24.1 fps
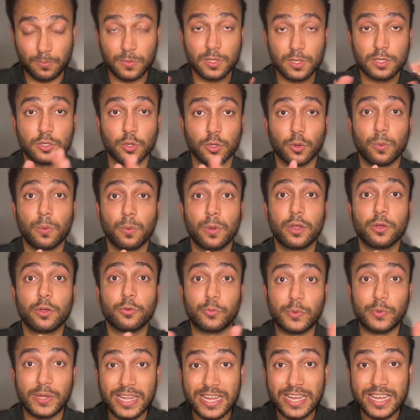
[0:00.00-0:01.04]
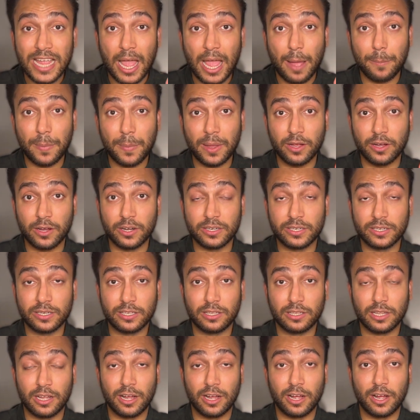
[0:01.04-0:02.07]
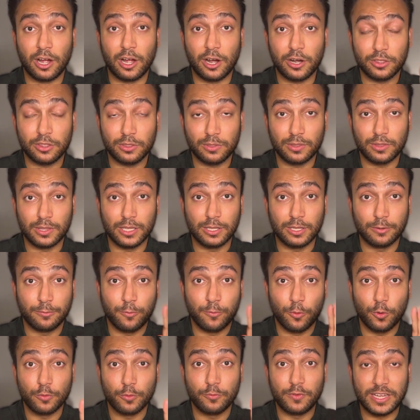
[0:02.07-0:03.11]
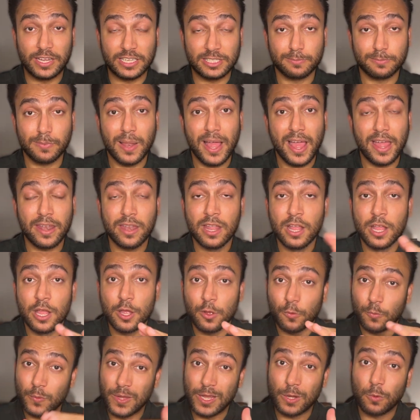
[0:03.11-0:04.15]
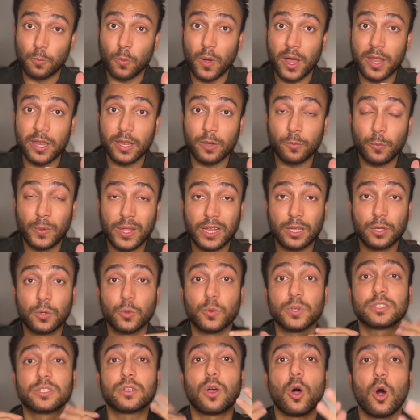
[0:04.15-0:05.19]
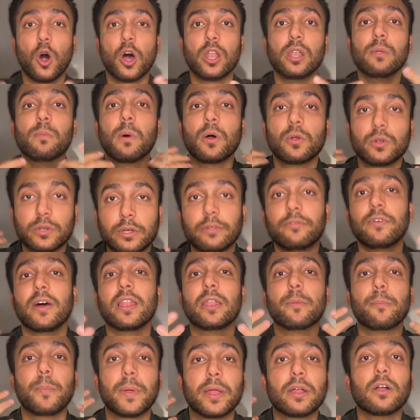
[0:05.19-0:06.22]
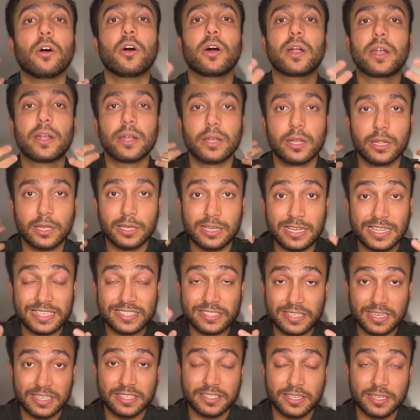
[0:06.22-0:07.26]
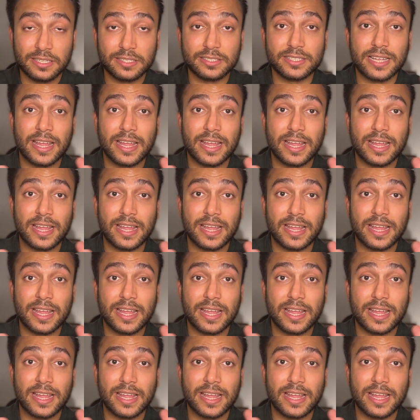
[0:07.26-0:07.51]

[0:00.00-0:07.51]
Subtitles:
So recapping our 4 weeks plan, week 1 and week 2 is all about developing our listening skills.